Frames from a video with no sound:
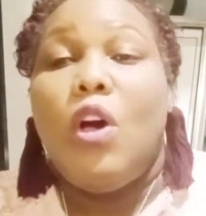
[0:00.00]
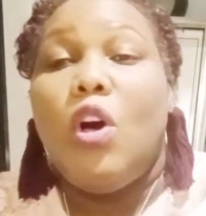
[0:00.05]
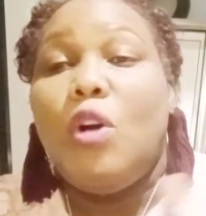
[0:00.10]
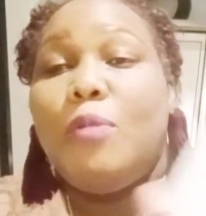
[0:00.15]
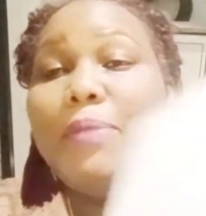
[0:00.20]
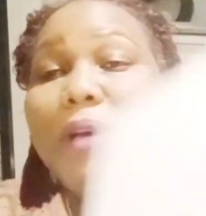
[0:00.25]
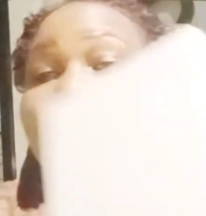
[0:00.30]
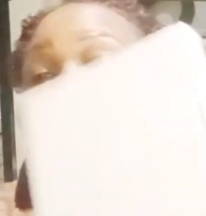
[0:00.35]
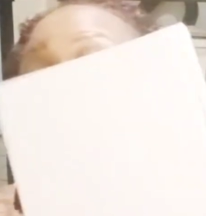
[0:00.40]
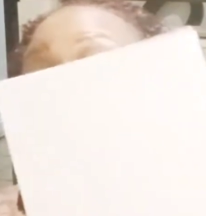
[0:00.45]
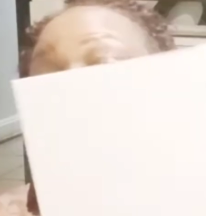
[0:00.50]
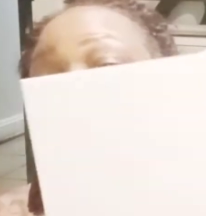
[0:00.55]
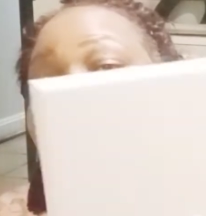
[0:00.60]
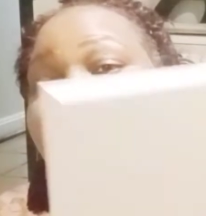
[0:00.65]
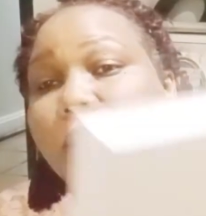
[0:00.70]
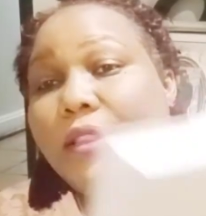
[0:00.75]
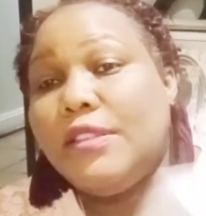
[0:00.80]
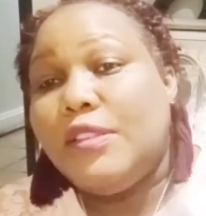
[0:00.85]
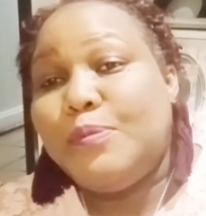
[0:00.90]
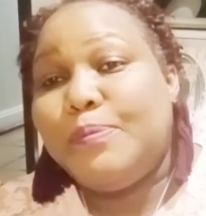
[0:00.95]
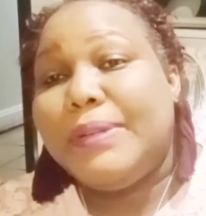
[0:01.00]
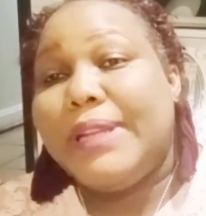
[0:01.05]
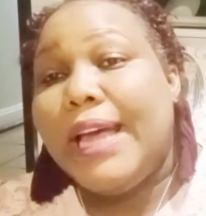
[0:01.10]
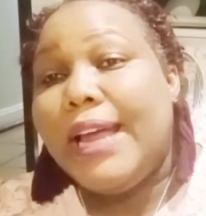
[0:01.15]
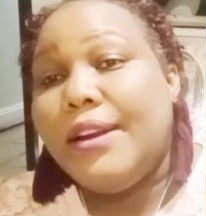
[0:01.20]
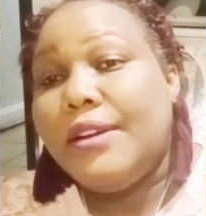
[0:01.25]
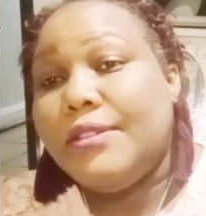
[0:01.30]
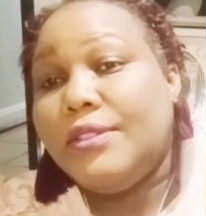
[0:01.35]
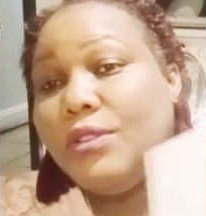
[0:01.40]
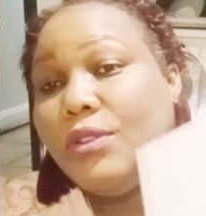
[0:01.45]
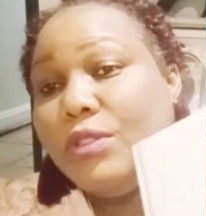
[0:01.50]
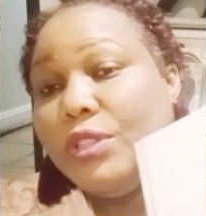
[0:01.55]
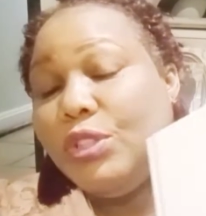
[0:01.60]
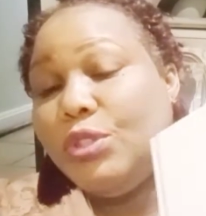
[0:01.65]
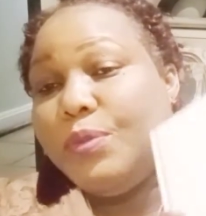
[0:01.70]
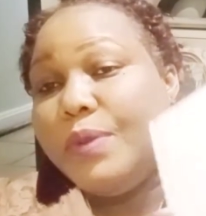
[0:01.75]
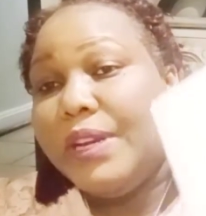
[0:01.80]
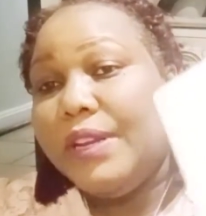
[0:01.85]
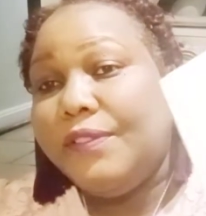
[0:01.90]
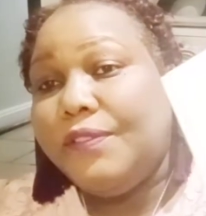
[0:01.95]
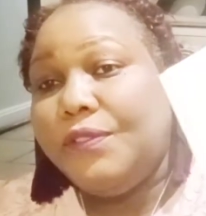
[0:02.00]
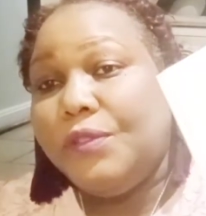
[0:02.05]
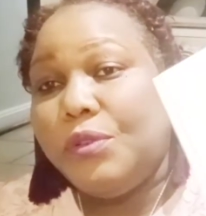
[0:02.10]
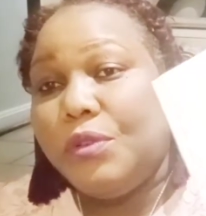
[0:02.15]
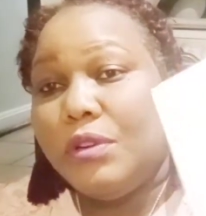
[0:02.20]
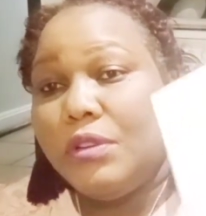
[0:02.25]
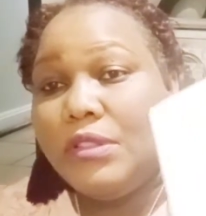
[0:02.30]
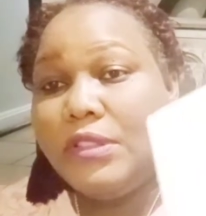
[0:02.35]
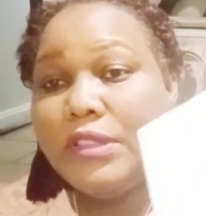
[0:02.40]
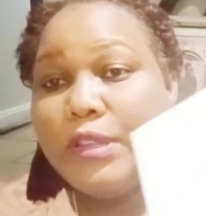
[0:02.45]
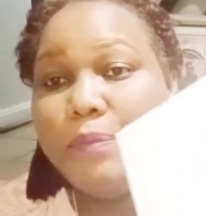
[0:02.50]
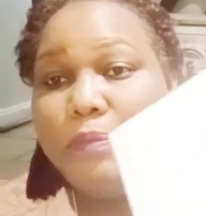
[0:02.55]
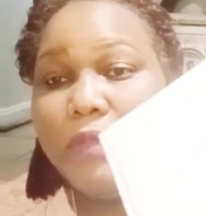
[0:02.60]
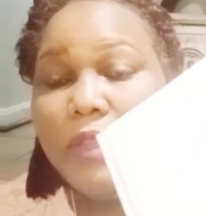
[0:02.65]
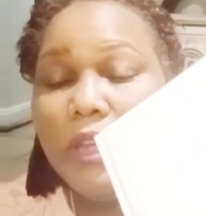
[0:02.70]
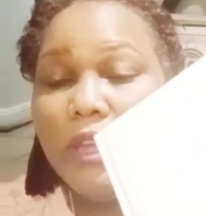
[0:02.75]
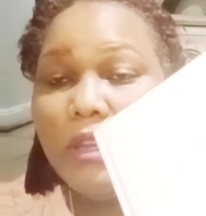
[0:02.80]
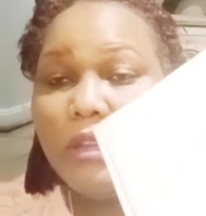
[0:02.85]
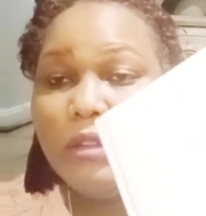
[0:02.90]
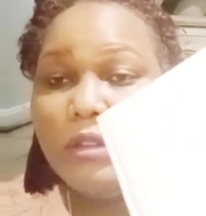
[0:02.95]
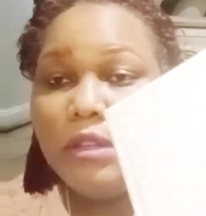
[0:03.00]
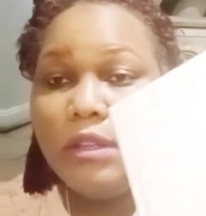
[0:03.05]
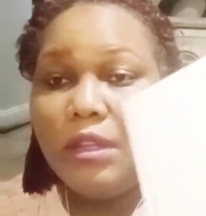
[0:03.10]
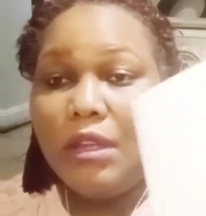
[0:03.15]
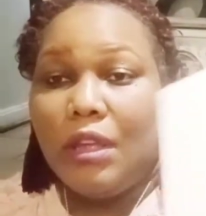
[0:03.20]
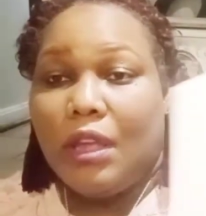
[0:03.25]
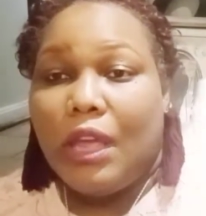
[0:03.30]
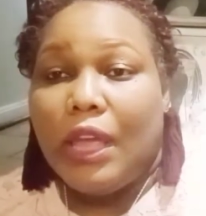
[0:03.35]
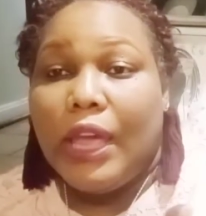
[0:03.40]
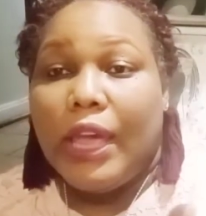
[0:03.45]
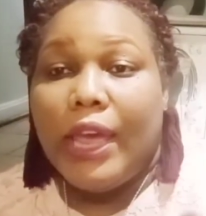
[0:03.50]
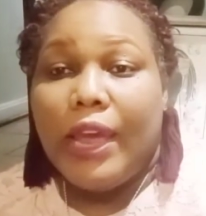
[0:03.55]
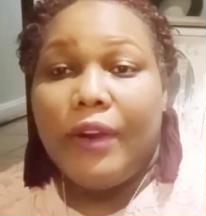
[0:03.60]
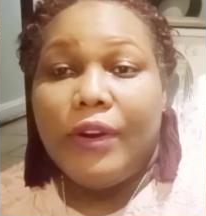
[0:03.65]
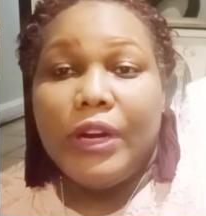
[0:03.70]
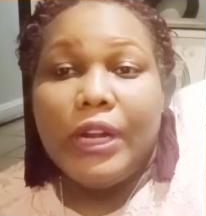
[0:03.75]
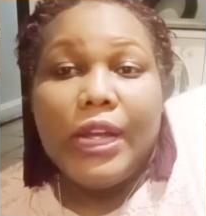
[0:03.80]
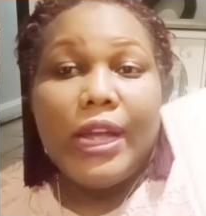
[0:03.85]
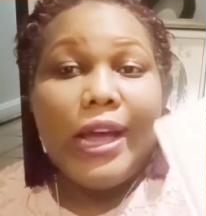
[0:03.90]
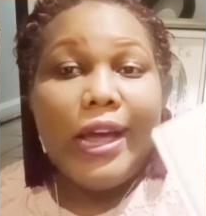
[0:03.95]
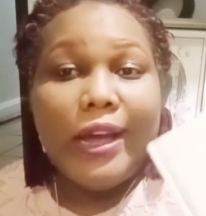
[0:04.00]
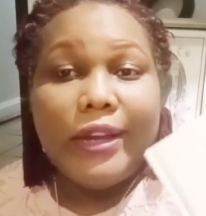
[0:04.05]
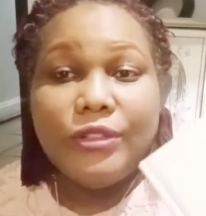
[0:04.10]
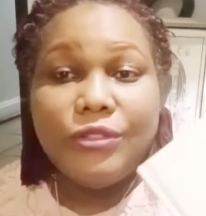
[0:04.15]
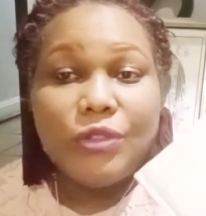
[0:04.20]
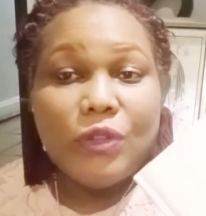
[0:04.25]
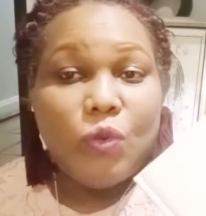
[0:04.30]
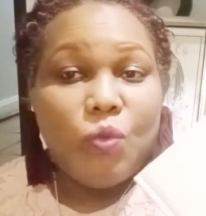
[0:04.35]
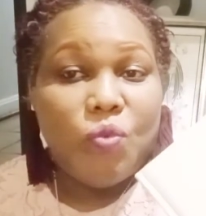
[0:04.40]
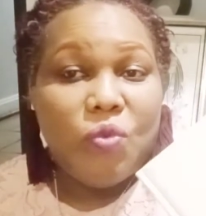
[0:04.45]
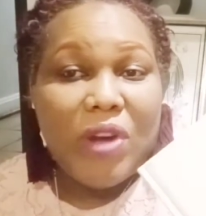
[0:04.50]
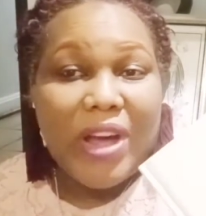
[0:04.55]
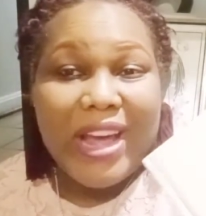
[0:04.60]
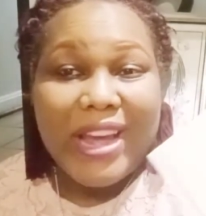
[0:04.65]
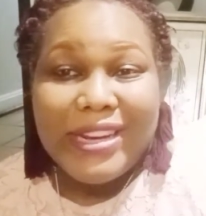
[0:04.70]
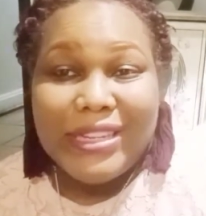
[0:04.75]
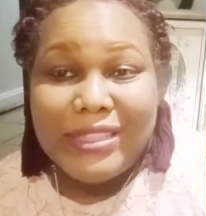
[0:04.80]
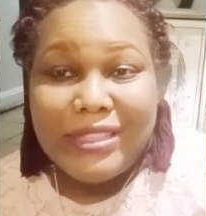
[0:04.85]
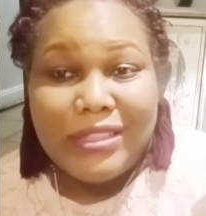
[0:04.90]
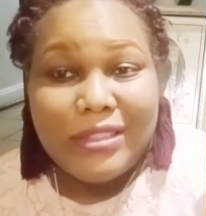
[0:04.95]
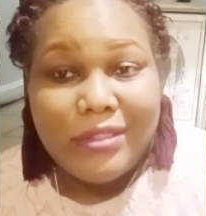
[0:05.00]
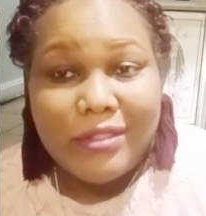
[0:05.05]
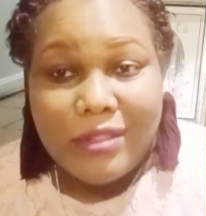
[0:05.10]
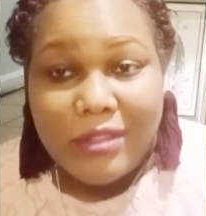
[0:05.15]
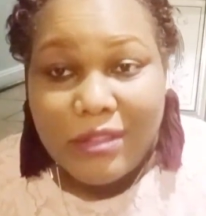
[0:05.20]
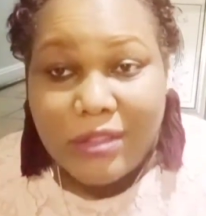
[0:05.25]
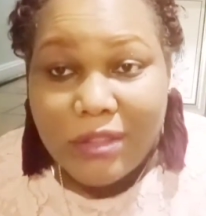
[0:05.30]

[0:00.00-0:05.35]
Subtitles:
Oh, by the way, this planner is only 24 or something. Erin Condren, what?